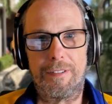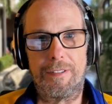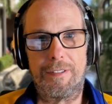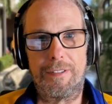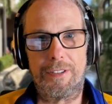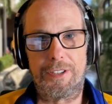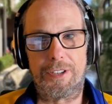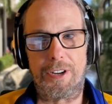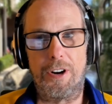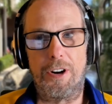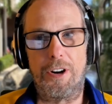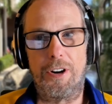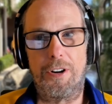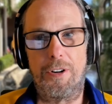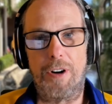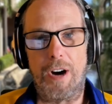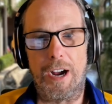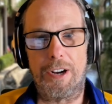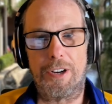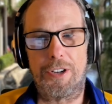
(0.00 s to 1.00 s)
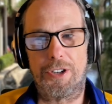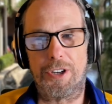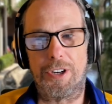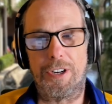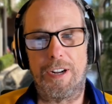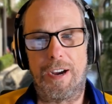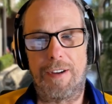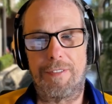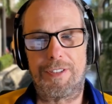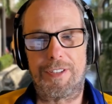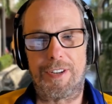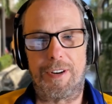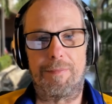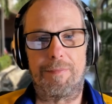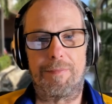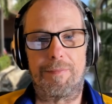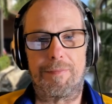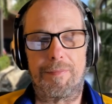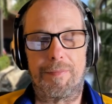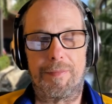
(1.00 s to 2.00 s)
slow. I should have
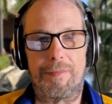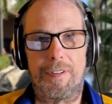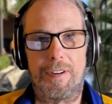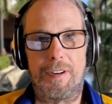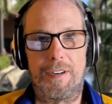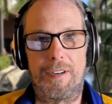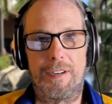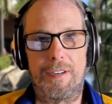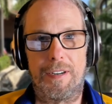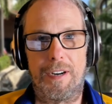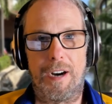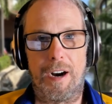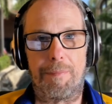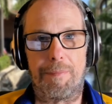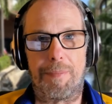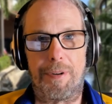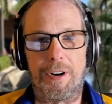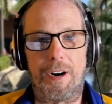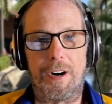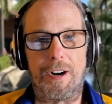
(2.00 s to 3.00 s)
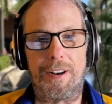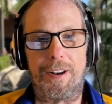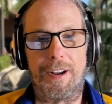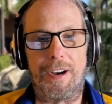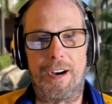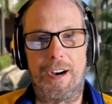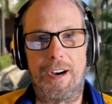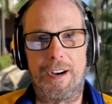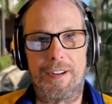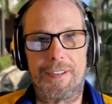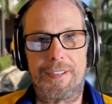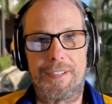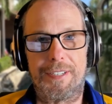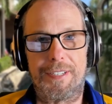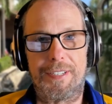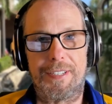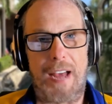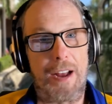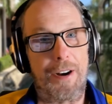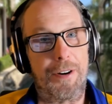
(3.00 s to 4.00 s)
something up on
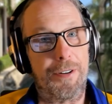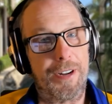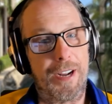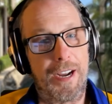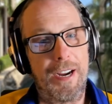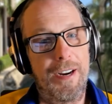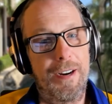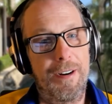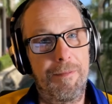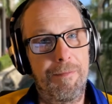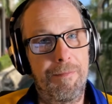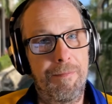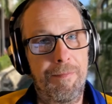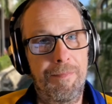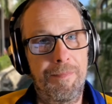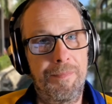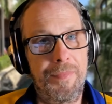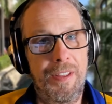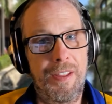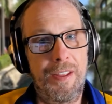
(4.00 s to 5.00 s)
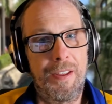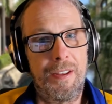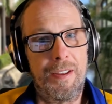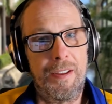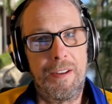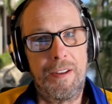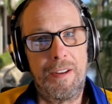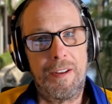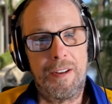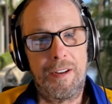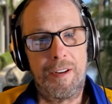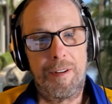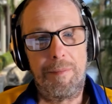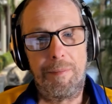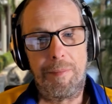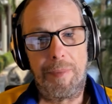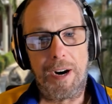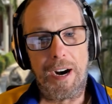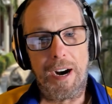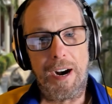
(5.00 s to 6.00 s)
Saturday,
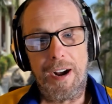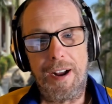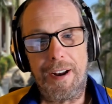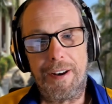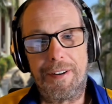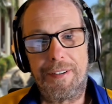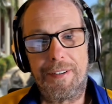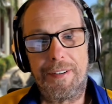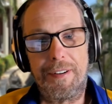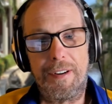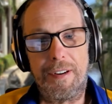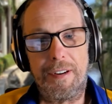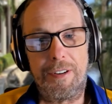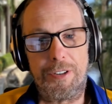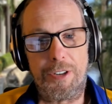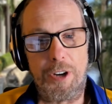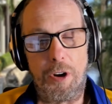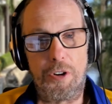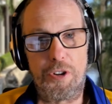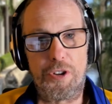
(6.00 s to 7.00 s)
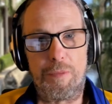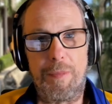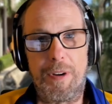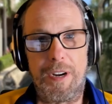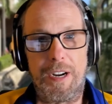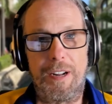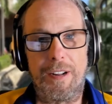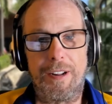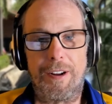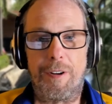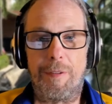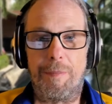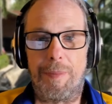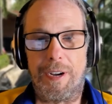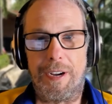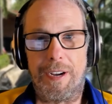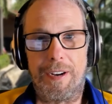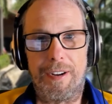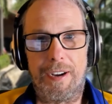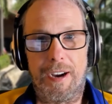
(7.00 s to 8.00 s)
but indulge me a little
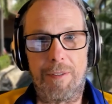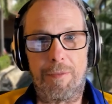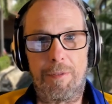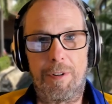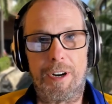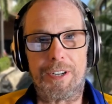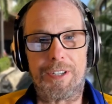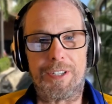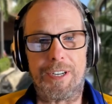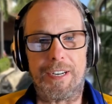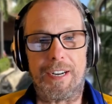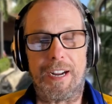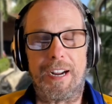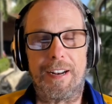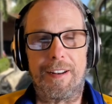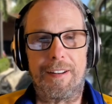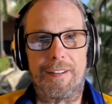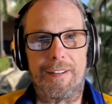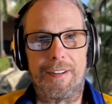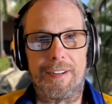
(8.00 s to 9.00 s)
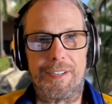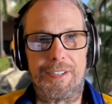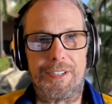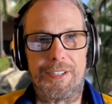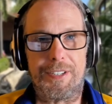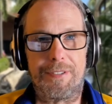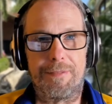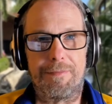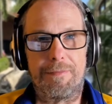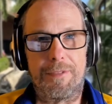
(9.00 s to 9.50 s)
bit. I want to get this